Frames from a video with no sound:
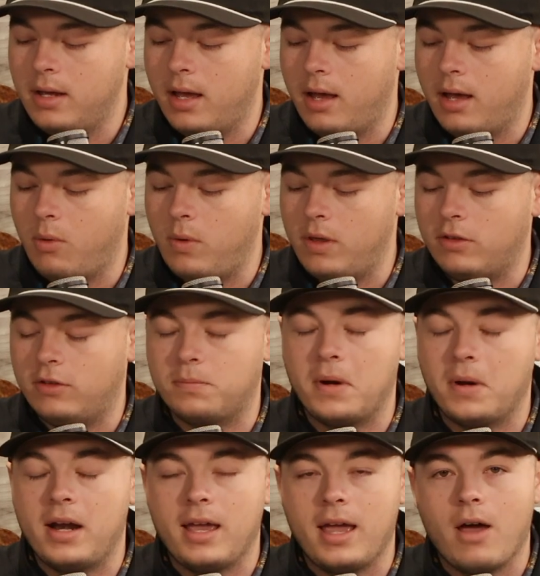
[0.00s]
with
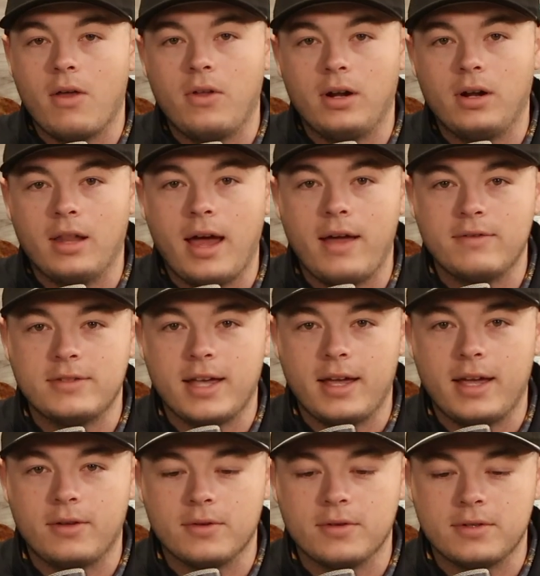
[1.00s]
spreading out their life
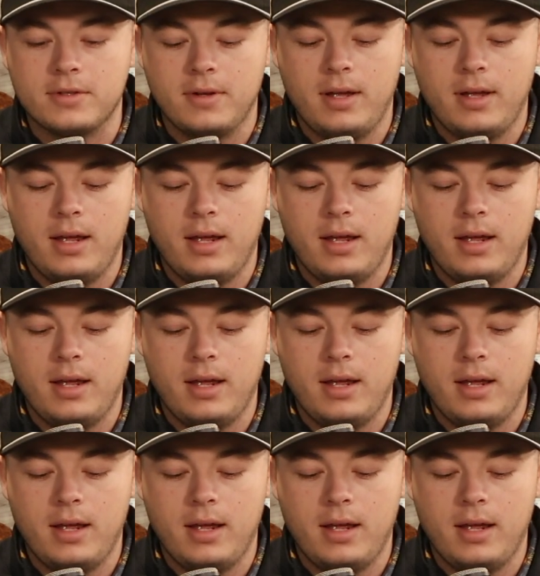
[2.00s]
cycles.